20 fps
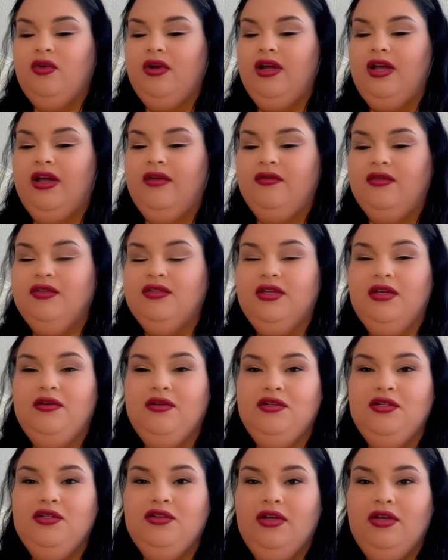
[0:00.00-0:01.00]
I got this
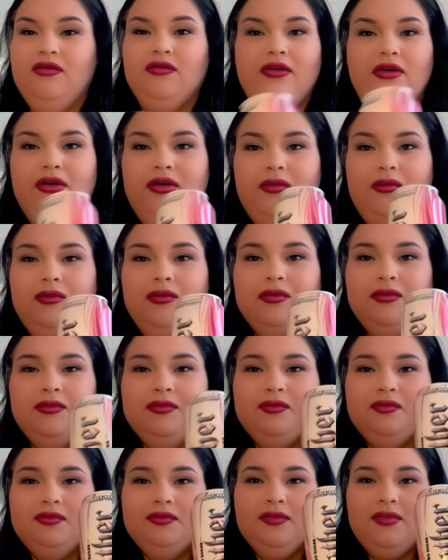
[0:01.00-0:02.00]
energy drink from.
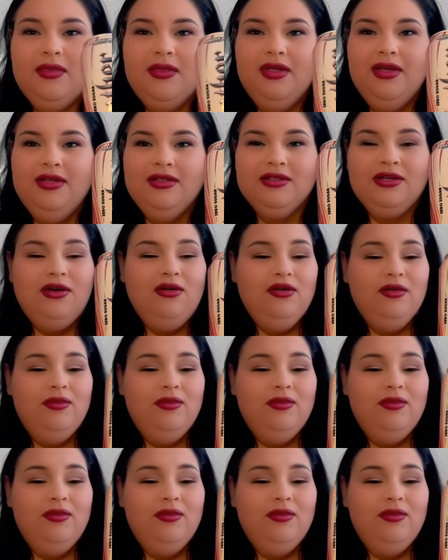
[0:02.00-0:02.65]
It's called